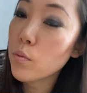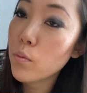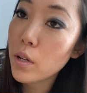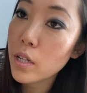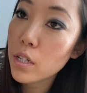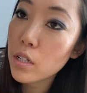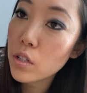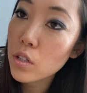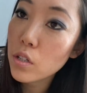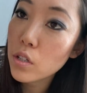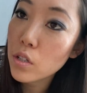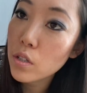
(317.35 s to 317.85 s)

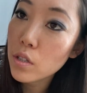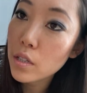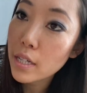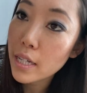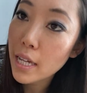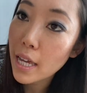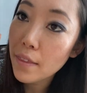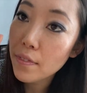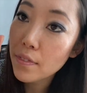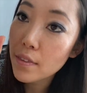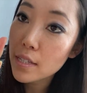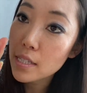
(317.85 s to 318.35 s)
When you
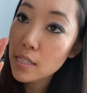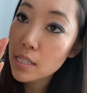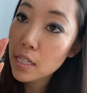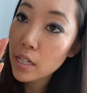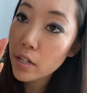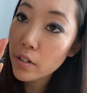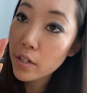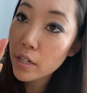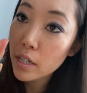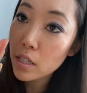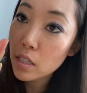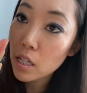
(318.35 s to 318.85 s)
look at the
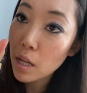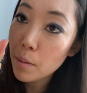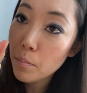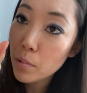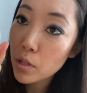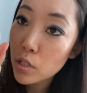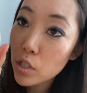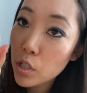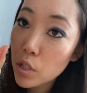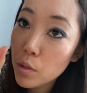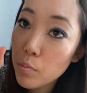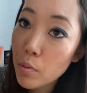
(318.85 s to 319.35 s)
serial
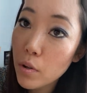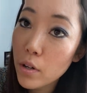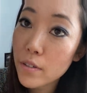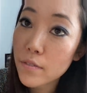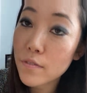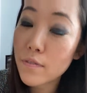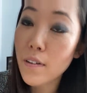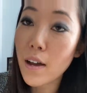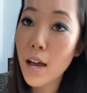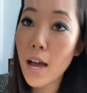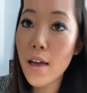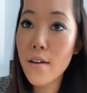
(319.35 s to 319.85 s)
number,
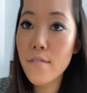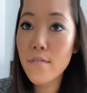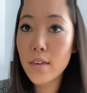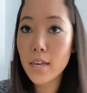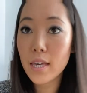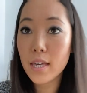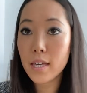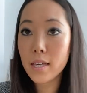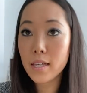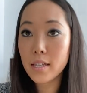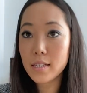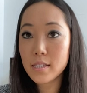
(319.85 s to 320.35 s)
2.5
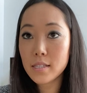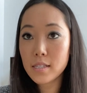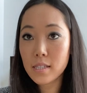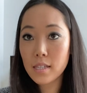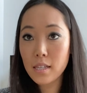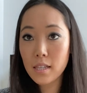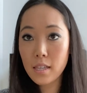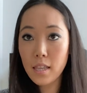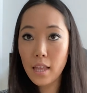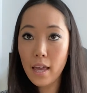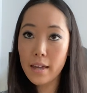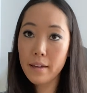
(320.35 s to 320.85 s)
is
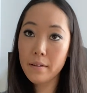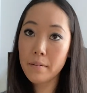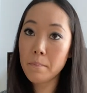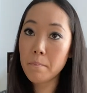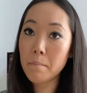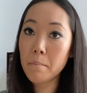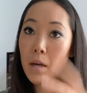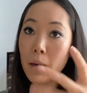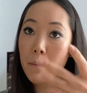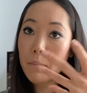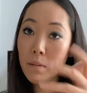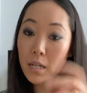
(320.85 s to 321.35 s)
like
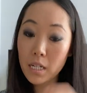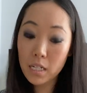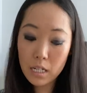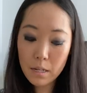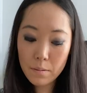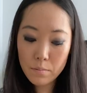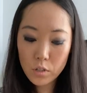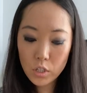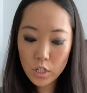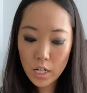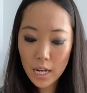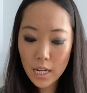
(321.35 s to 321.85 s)
a
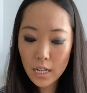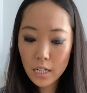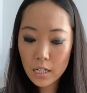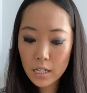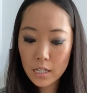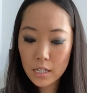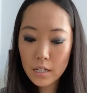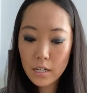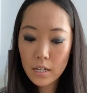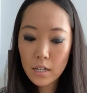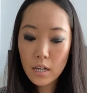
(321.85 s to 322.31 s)
medium shank.